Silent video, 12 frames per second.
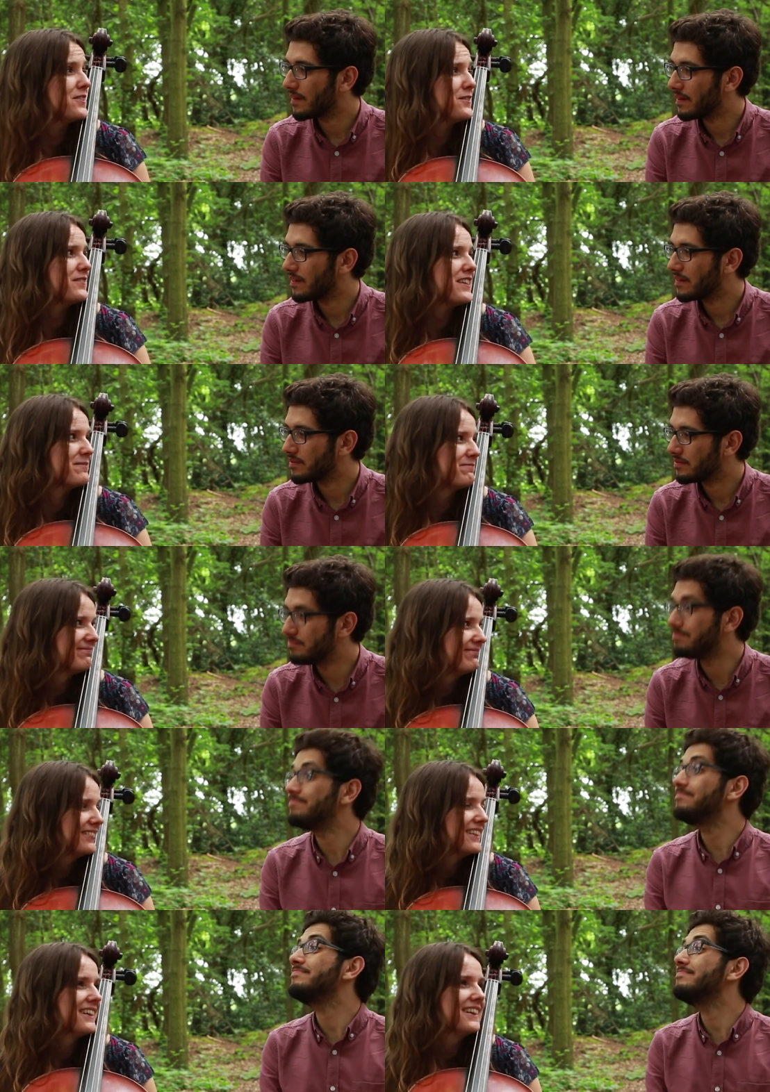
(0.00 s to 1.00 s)
Speaker 1: nova
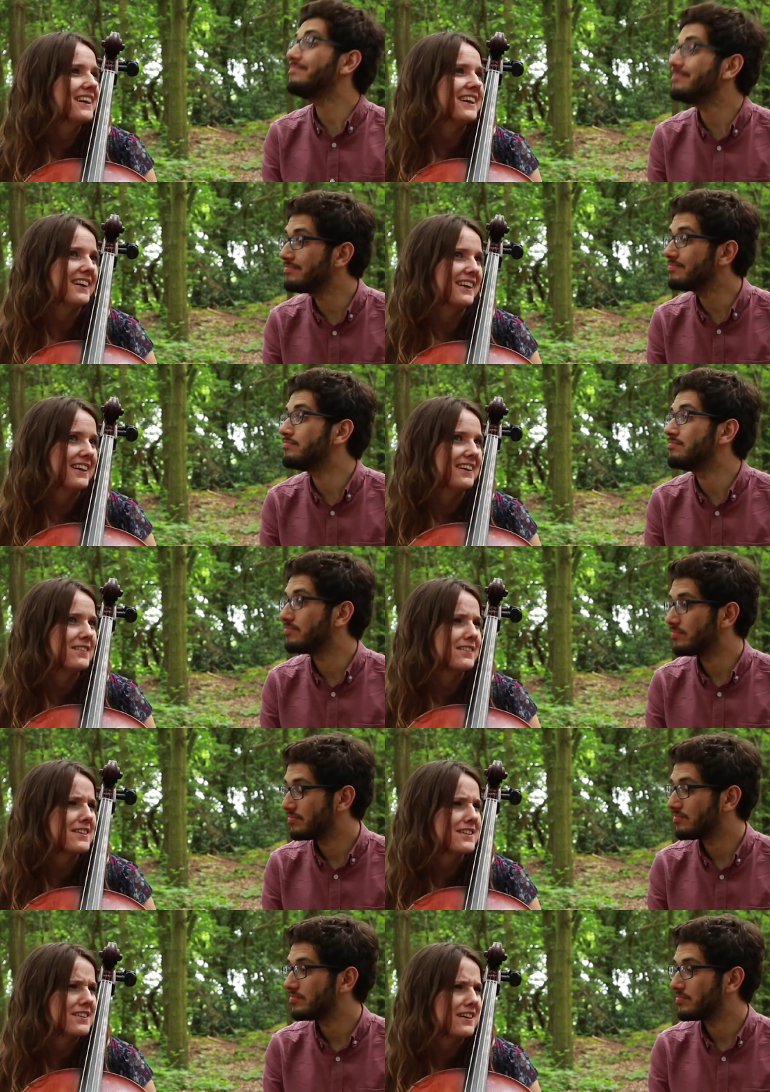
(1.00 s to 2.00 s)

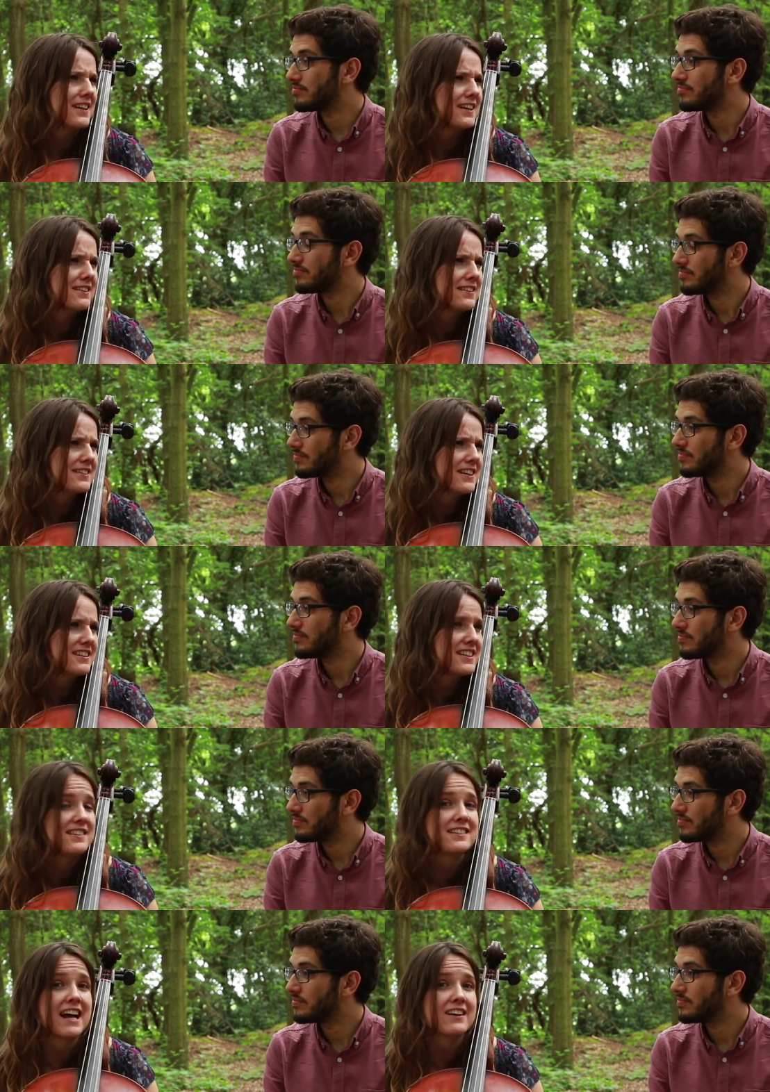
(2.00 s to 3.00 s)
because mm. um, I
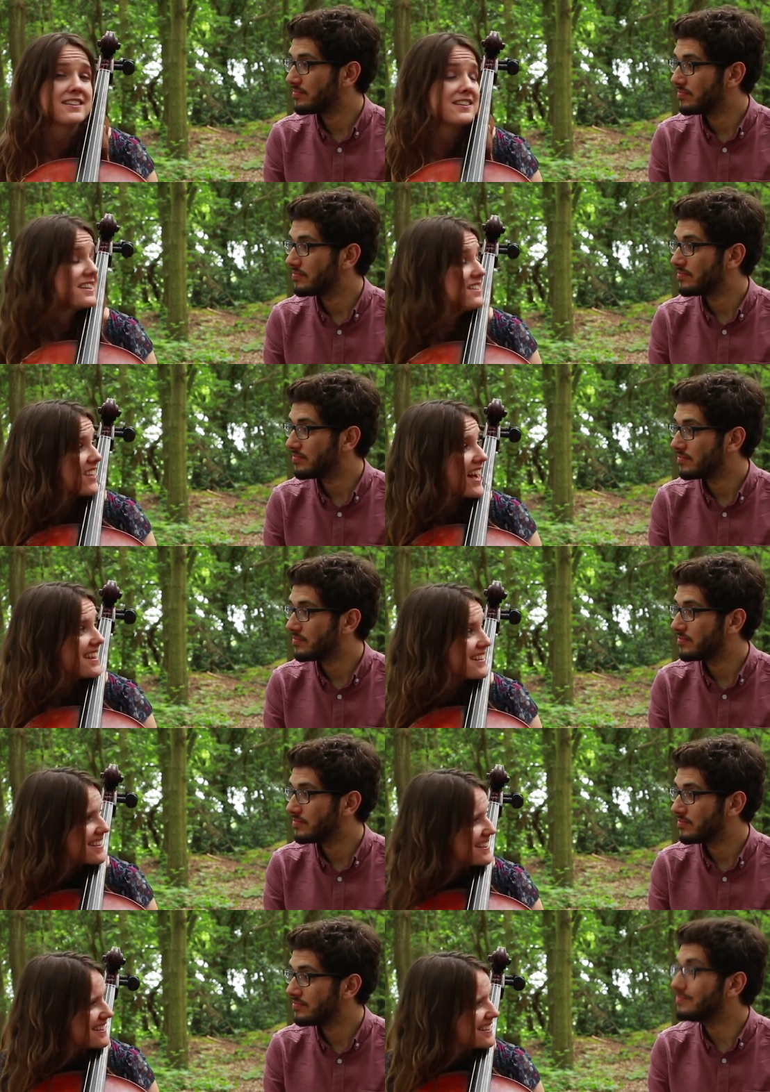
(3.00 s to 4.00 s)
studied how to sing
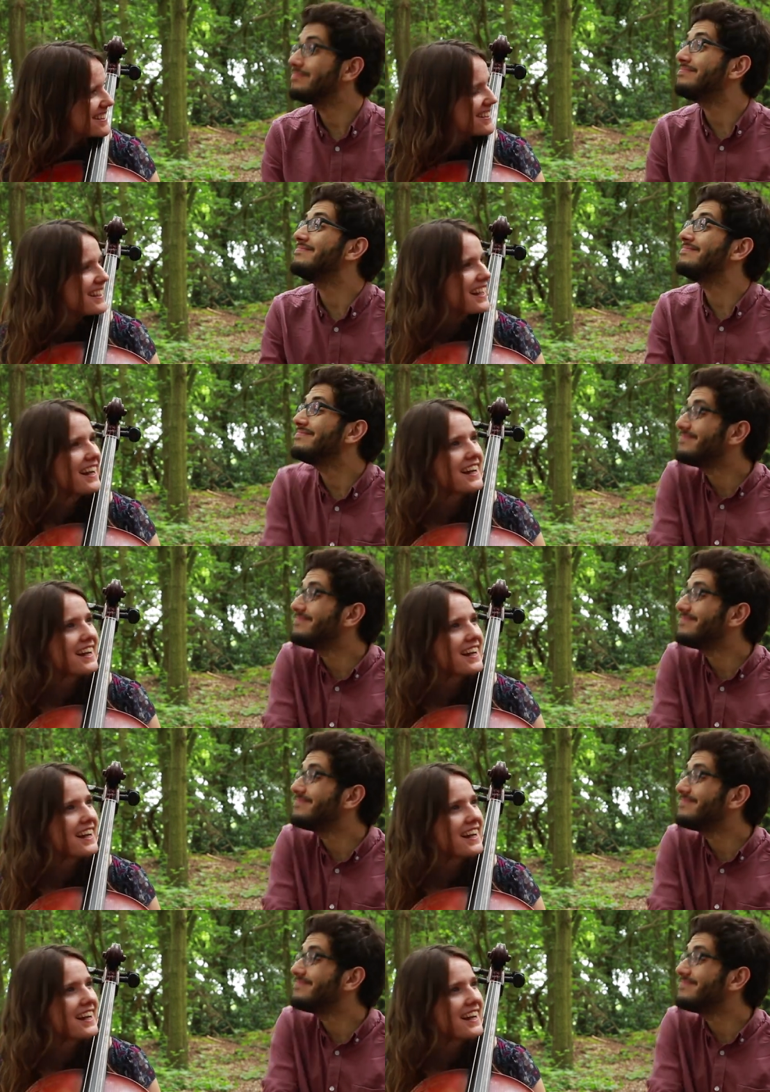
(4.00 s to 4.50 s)
jazz. Mm.